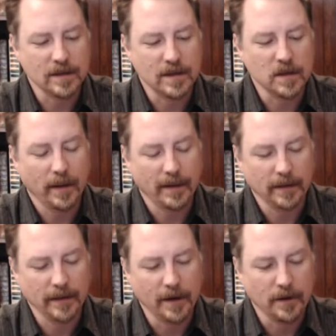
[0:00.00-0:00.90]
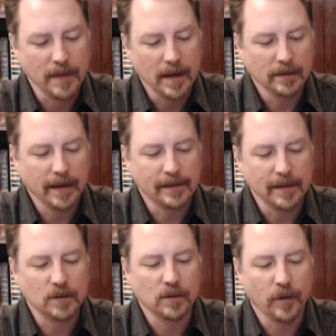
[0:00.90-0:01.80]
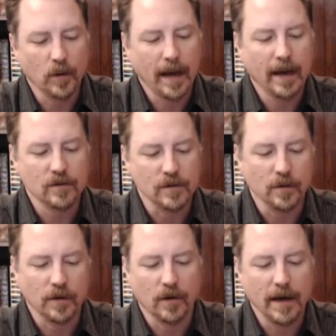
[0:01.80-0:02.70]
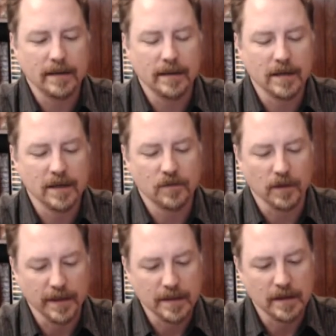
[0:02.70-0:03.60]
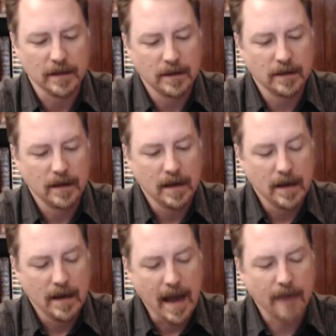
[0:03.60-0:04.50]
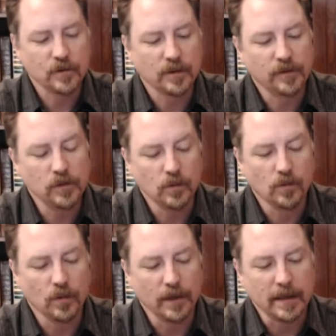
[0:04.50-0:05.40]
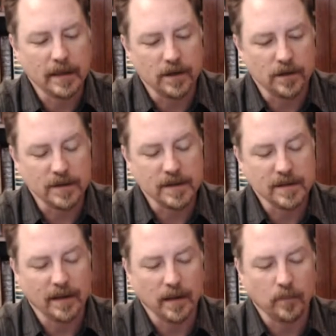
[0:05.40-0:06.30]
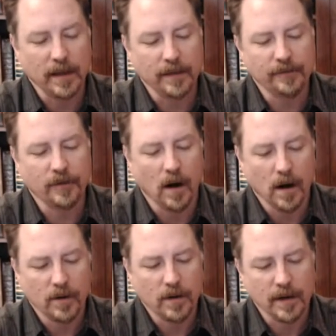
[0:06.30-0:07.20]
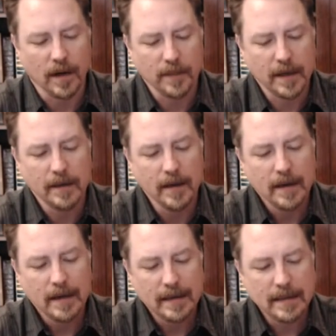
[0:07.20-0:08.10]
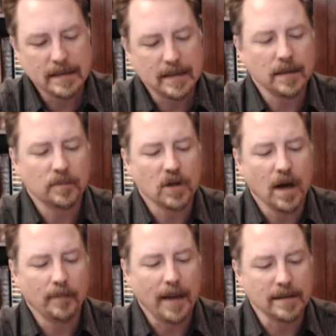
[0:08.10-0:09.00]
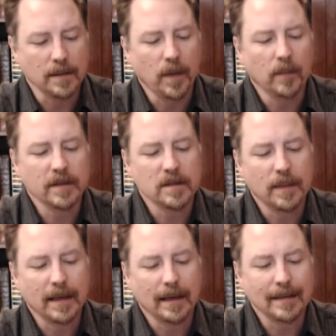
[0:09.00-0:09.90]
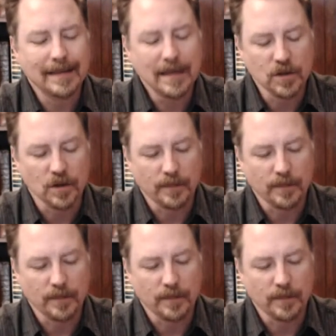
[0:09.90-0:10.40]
spelling later, likely to evoke Andrew, the great industrialist. After a few grueling years selling beef for Armour and Company, he sets up shop as a public speaking teacher.